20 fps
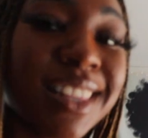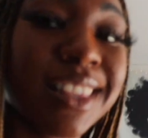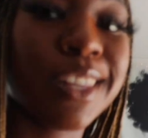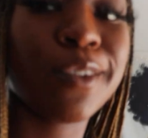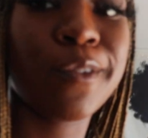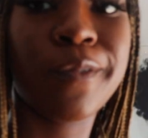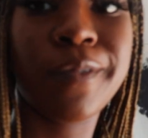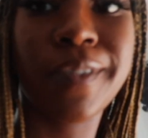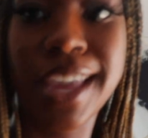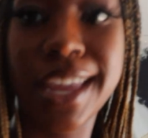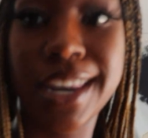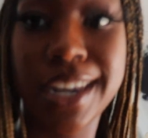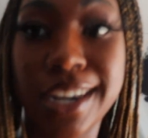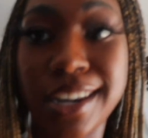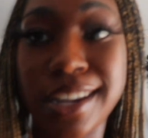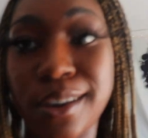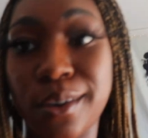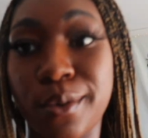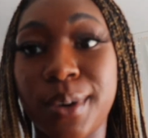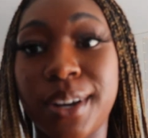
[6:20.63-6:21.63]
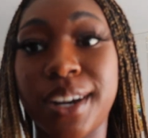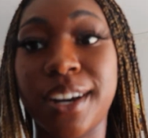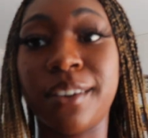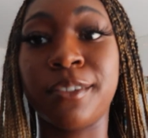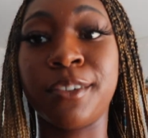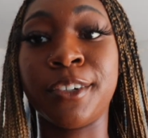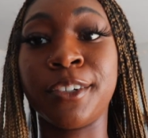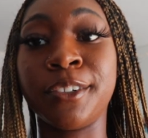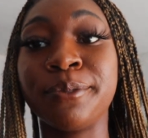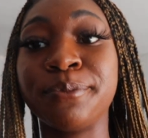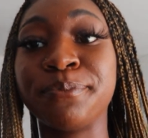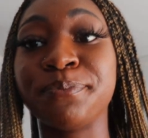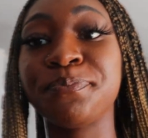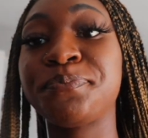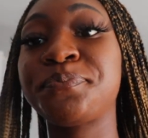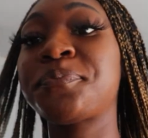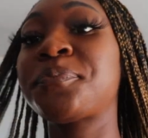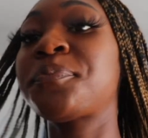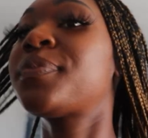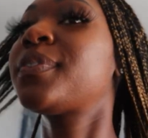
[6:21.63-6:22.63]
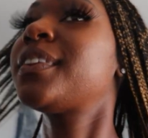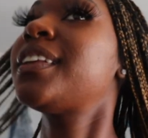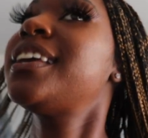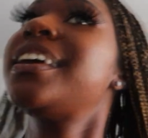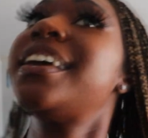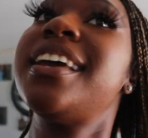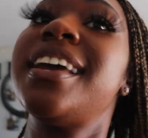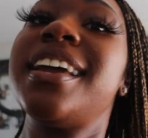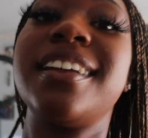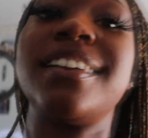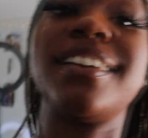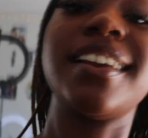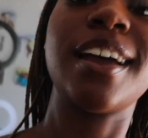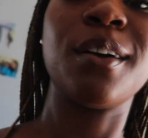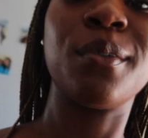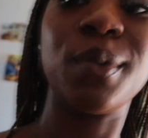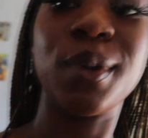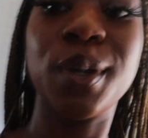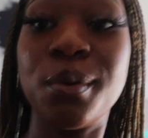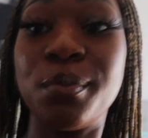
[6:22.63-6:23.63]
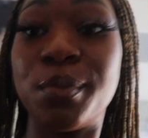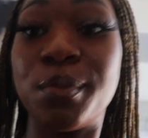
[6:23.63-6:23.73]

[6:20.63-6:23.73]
little vanity or whatever. And now we are